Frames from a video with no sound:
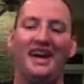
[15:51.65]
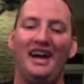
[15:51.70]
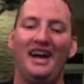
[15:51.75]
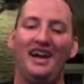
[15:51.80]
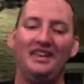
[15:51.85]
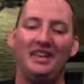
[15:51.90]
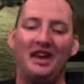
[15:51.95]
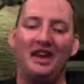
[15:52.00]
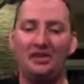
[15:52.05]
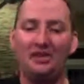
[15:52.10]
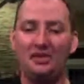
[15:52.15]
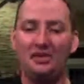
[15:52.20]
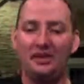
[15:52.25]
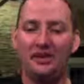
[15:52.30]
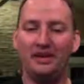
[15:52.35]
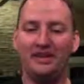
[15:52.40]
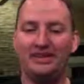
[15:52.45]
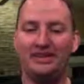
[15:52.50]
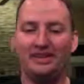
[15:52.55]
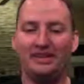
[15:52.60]
another
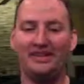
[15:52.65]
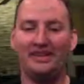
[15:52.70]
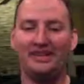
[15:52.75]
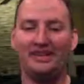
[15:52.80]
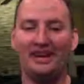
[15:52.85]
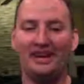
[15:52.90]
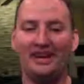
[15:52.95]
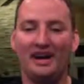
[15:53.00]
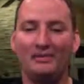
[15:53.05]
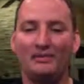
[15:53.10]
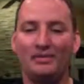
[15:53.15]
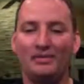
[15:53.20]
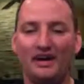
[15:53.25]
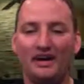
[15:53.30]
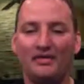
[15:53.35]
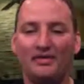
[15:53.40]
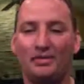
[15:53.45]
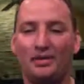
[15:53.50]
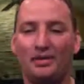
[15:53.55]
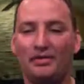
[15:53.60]
recent
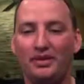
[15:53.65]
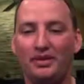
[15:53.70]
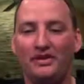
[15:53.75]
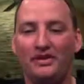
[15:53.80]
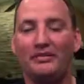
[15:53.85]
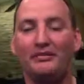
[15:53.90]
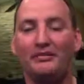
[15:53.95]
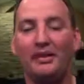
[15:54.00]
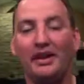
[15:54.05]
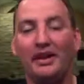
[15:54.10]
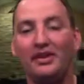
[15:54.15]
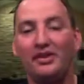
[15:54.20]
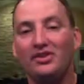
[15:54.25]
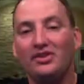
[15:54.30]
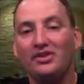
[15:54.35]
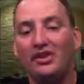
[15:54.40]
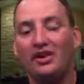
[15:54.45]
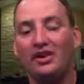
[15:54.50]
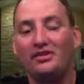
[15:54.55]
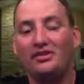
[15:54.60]
update from our friends at
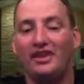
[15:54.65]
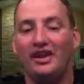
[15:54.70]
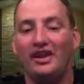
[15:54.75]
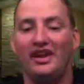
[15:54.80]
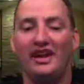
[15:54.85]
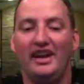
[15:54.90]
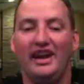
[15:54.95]
Microsoft